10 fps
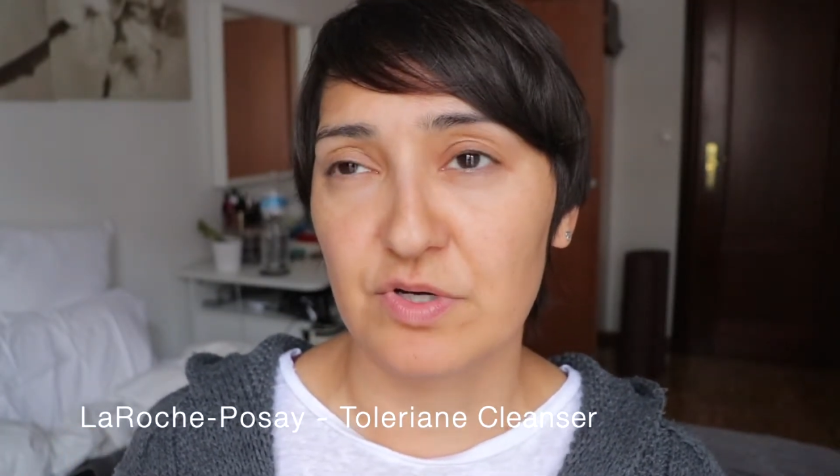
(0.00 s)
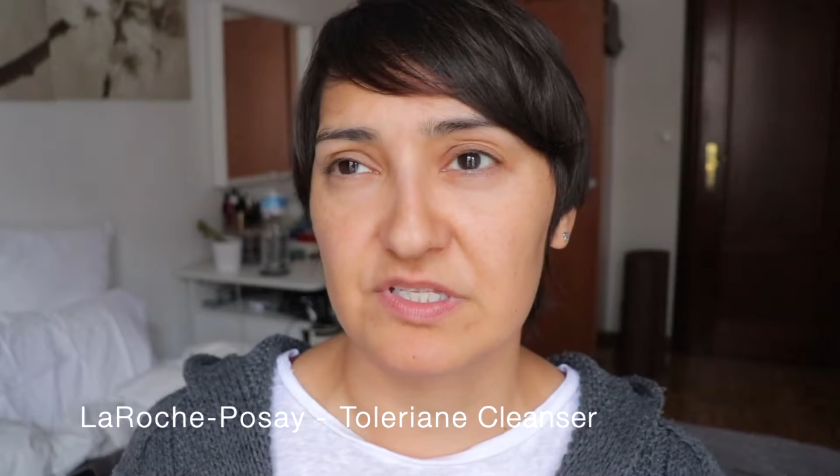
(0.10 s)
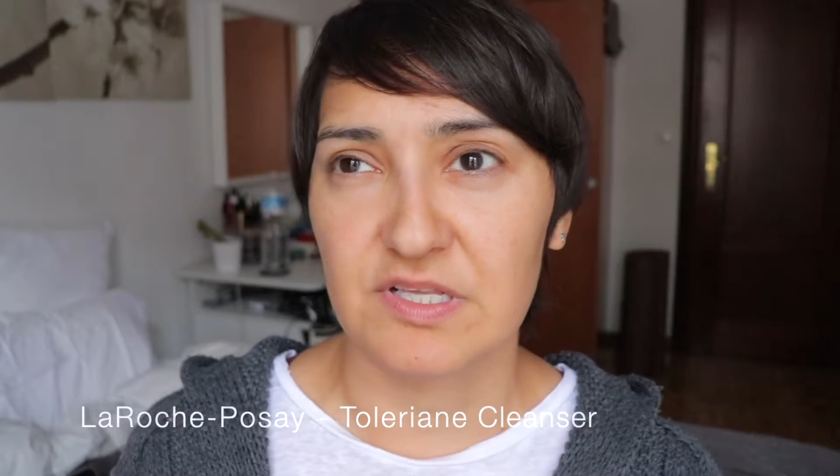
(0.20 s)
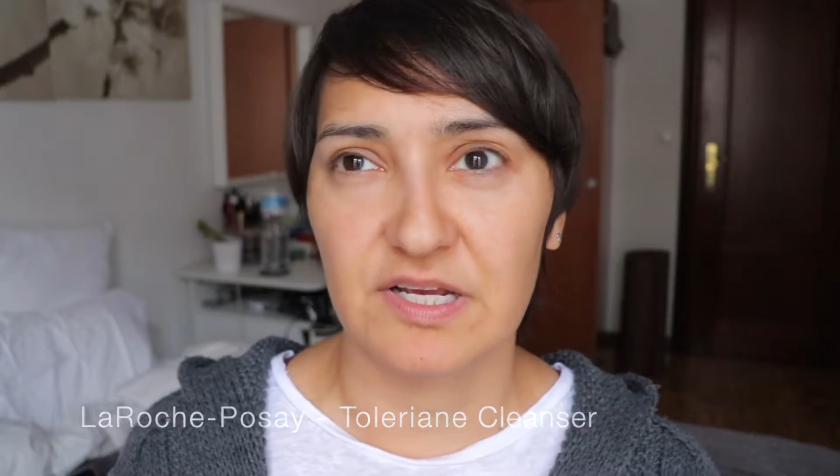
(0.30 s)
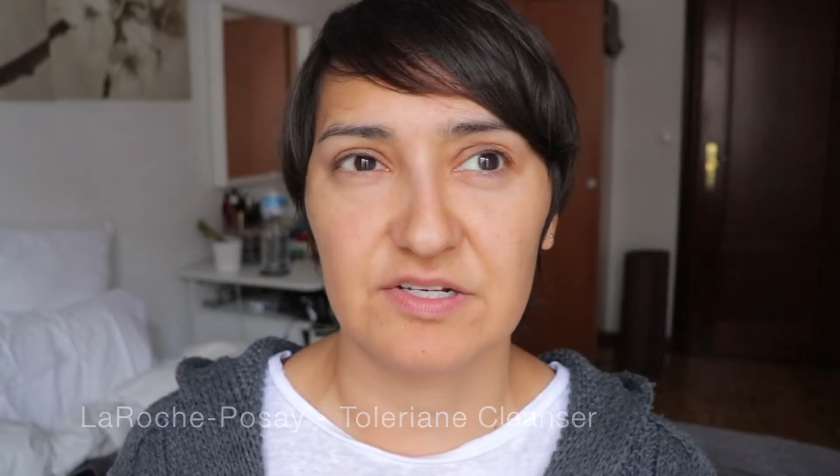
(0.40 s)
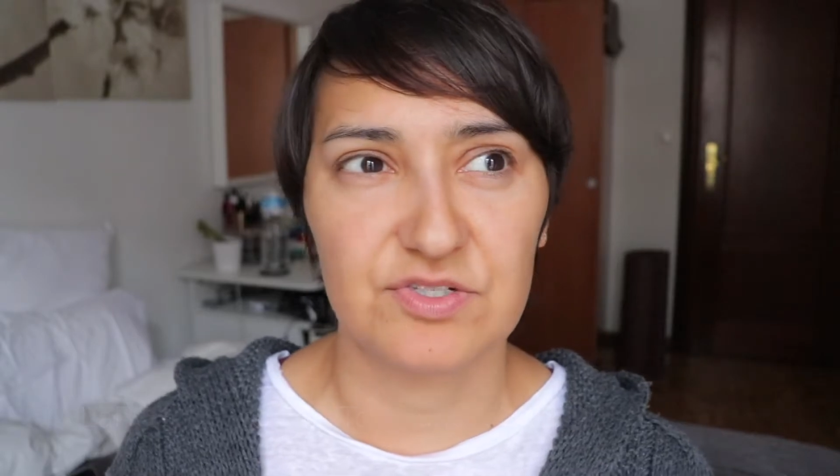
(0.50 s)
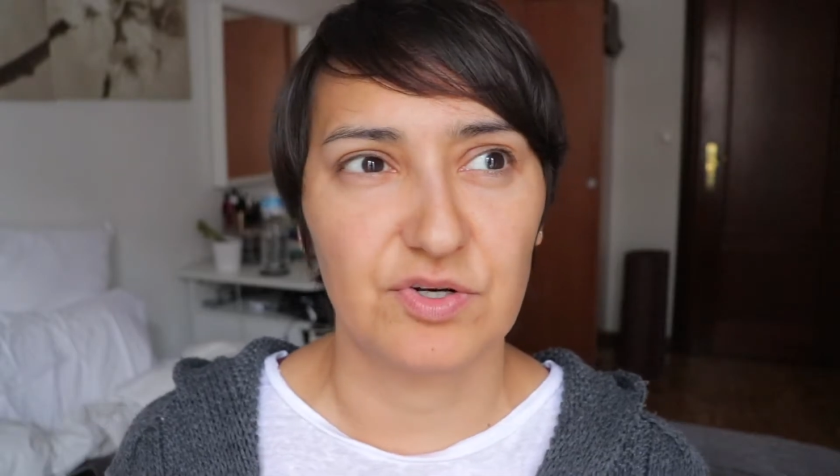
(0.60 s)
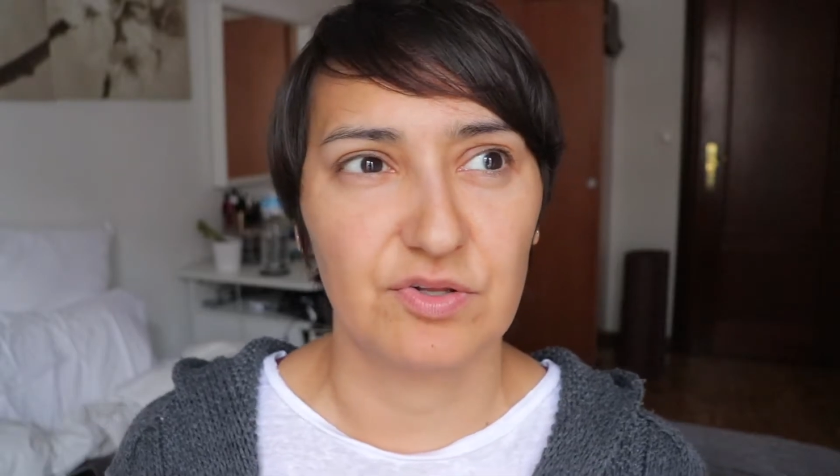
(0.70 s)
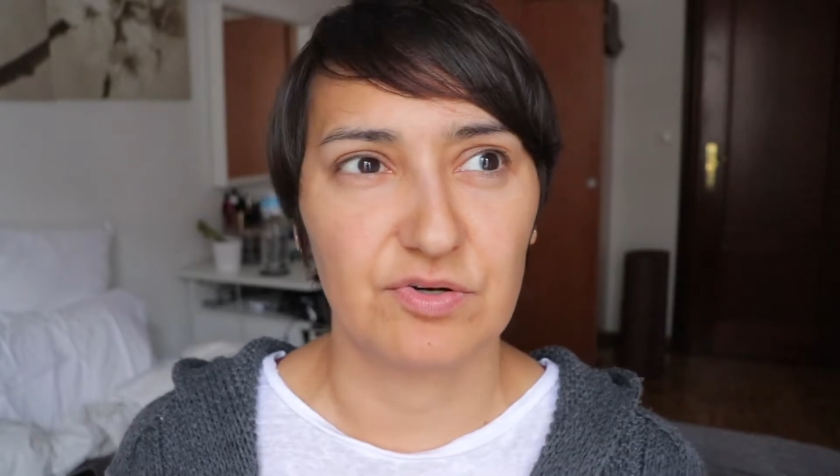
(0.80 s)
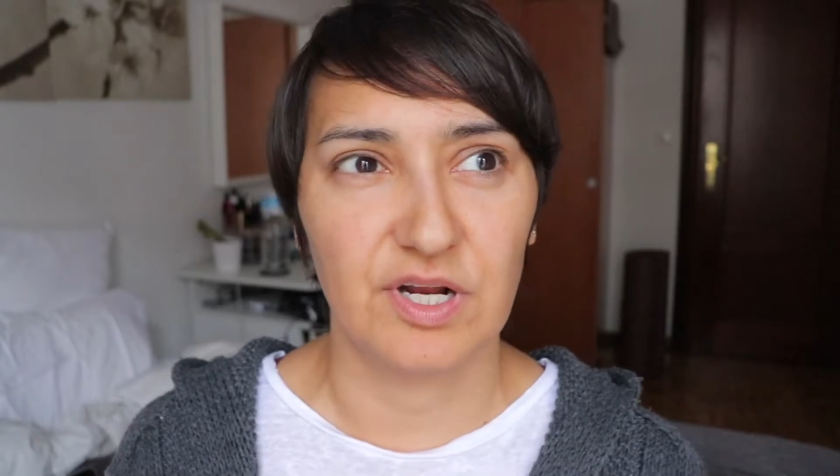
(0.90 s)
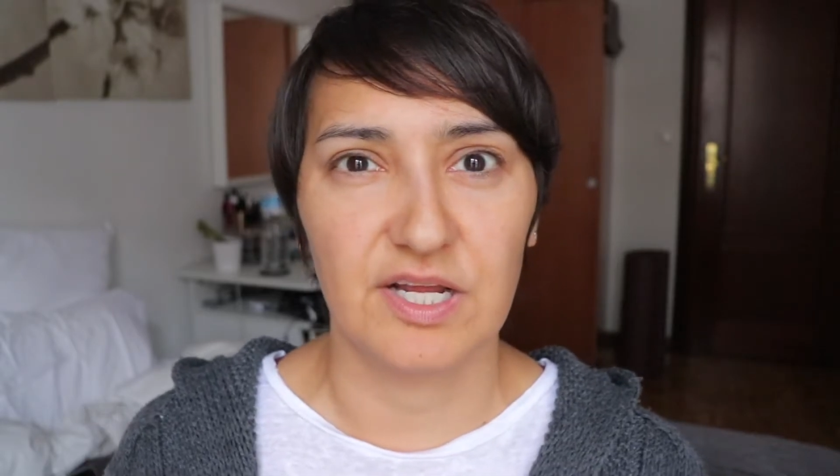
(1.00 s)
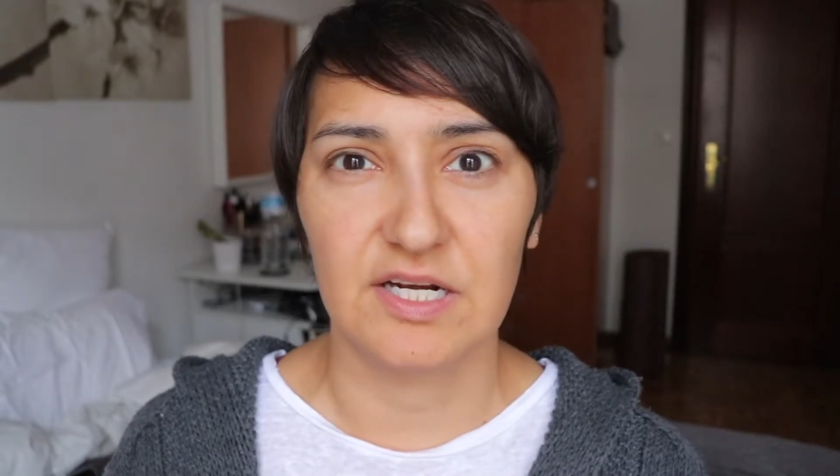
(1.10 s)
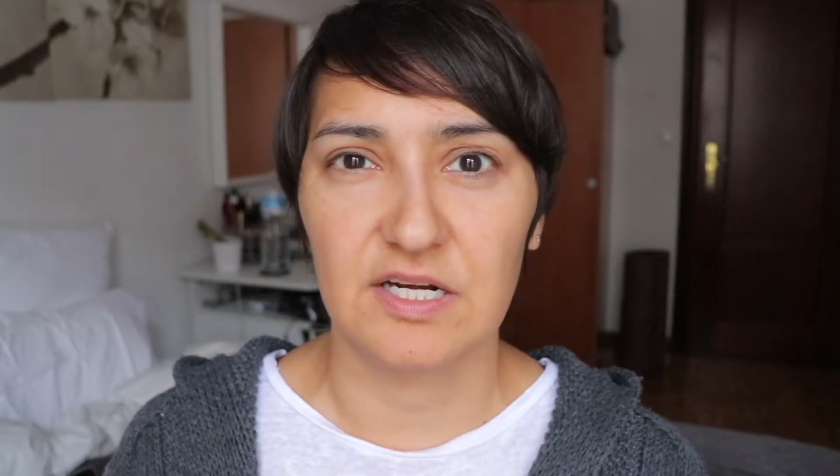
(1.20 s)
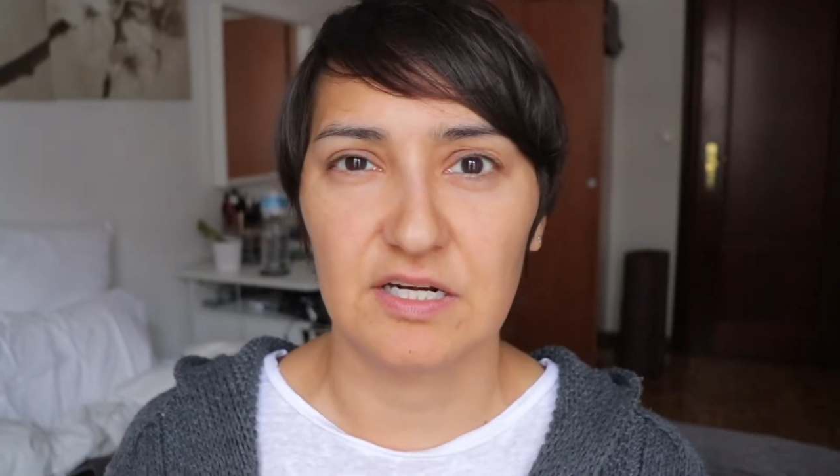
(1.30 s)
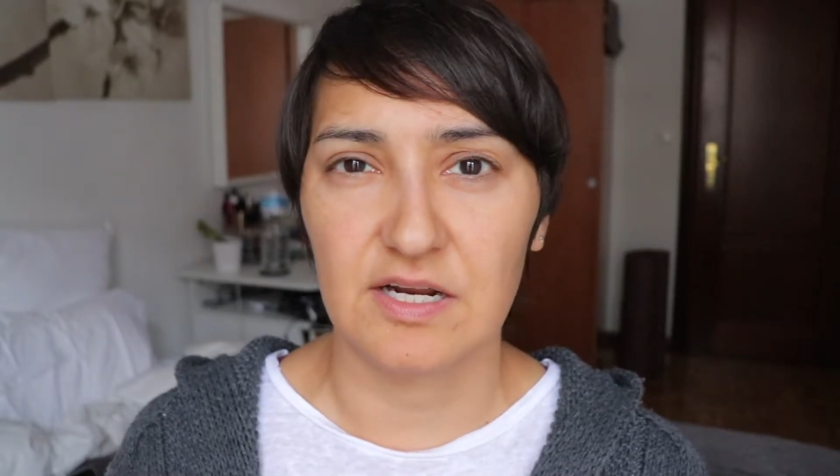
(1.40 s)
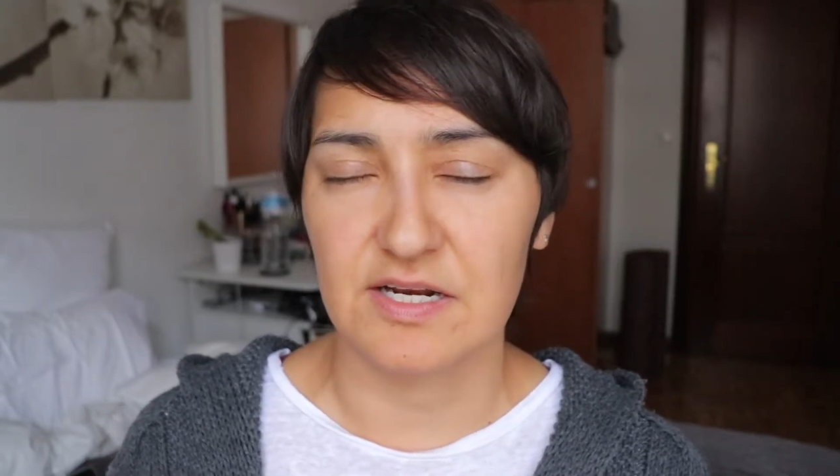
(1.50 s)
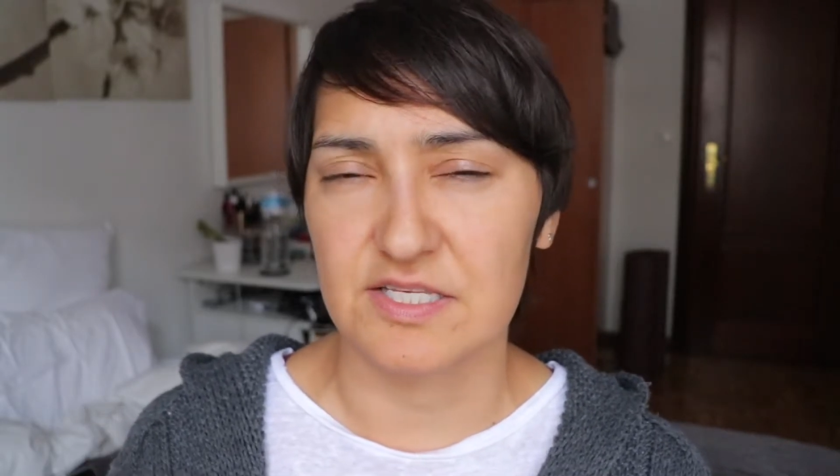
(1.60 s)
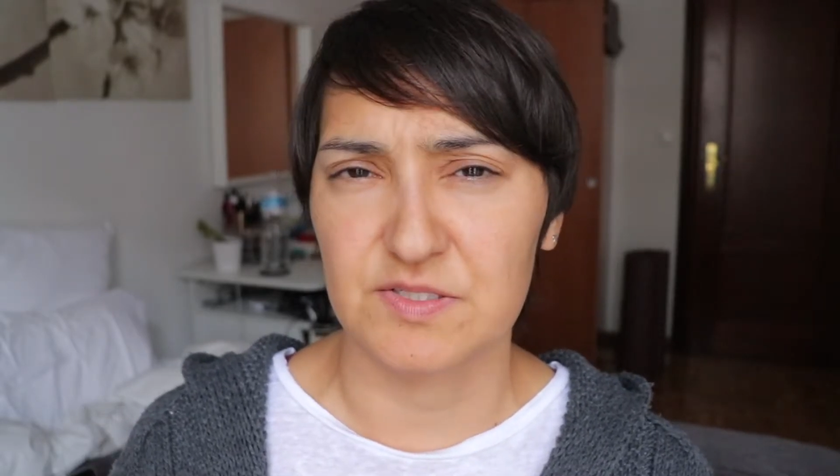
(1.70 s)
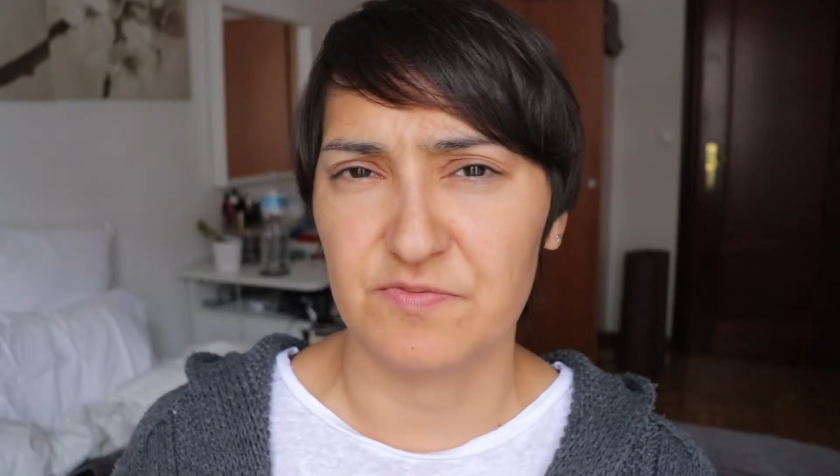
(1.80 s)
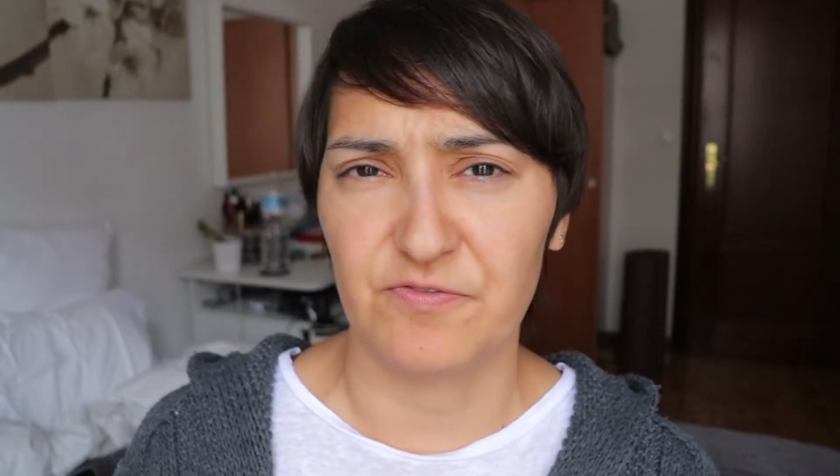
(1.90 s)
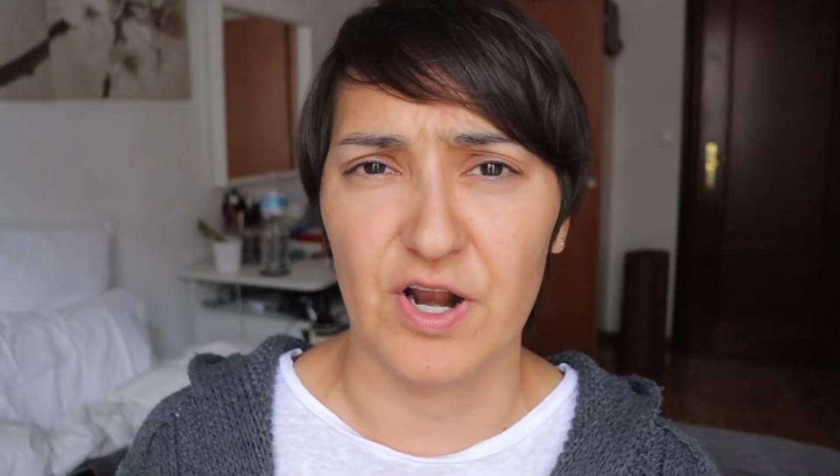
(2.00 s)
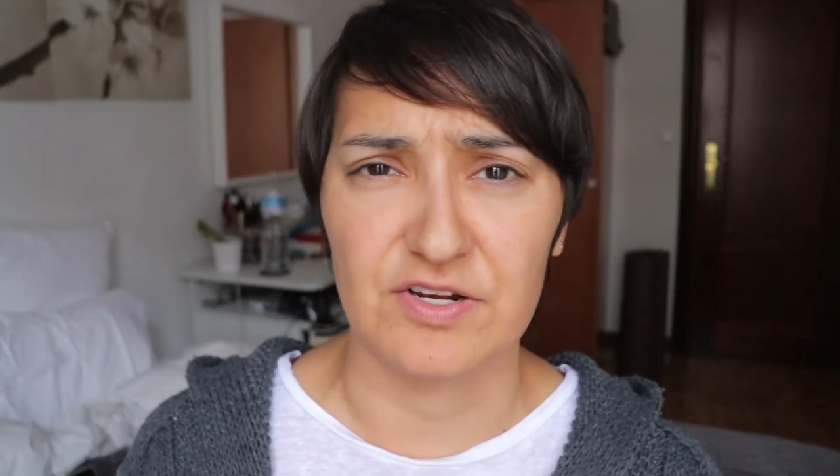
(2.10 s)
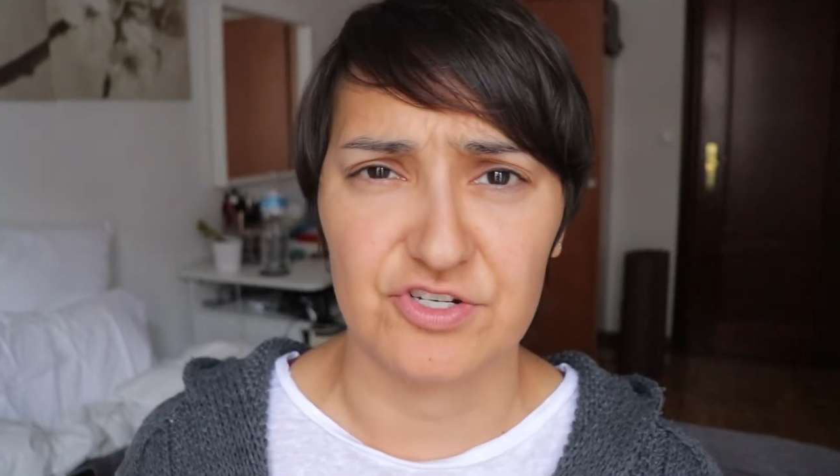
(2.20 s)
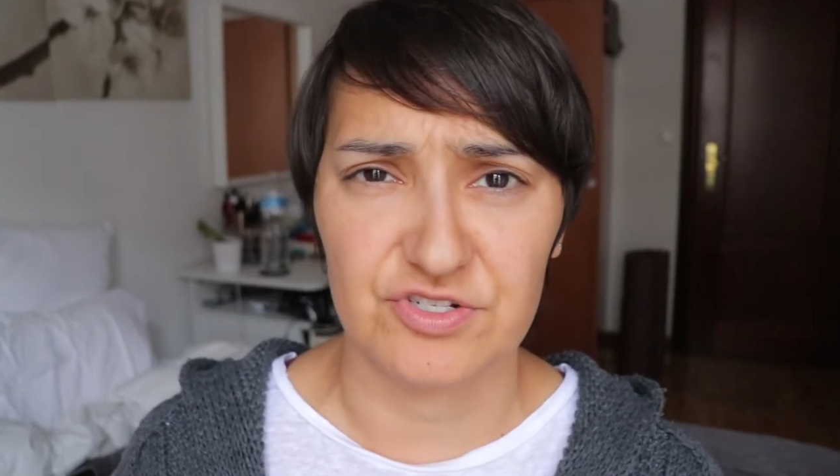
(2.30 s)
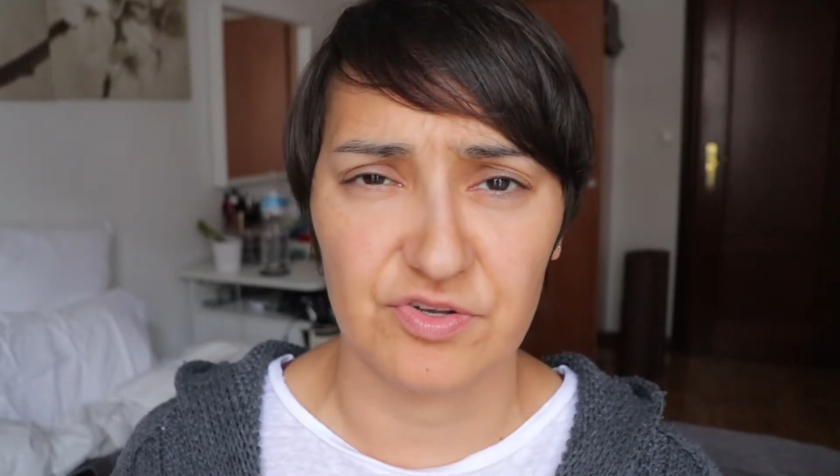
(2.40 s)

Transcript: It's like Toleraine and it's French,